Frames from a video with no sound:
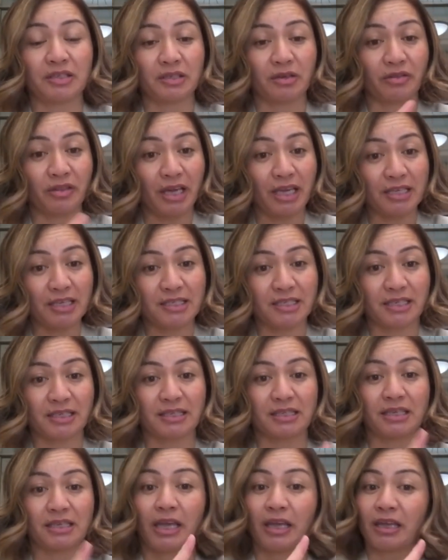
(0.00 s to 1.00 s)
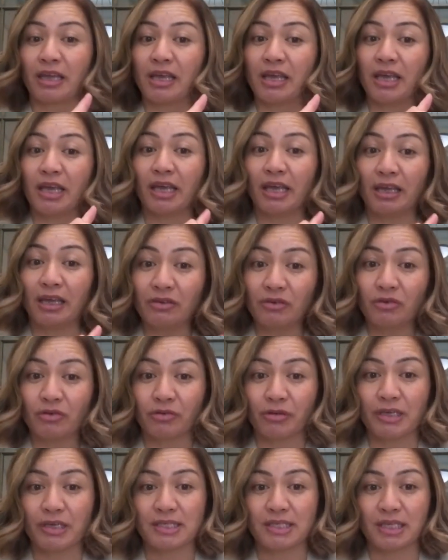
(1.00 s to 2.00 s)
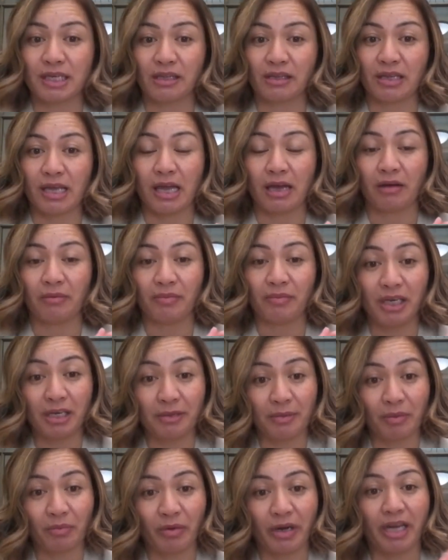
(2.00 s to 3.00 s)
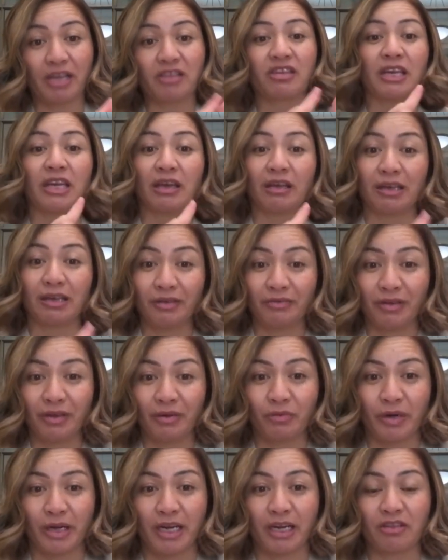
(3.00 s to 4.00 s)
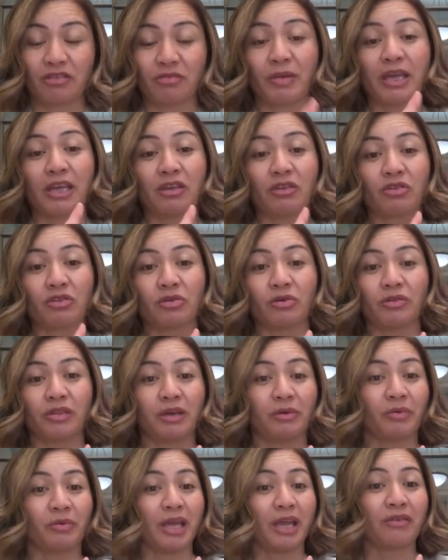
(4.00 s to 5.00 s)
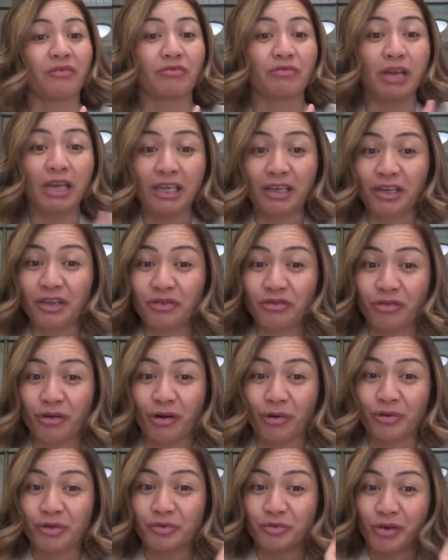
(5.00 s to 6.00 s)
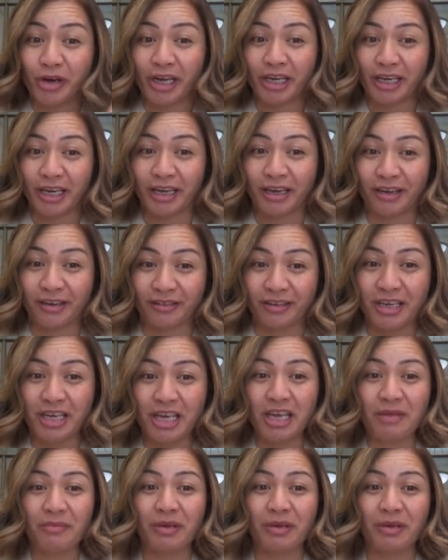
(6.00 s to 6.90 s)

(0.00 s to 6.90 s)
And so that's things like increasing our minimum wage and our living wage, making sure that we have rent controls right now,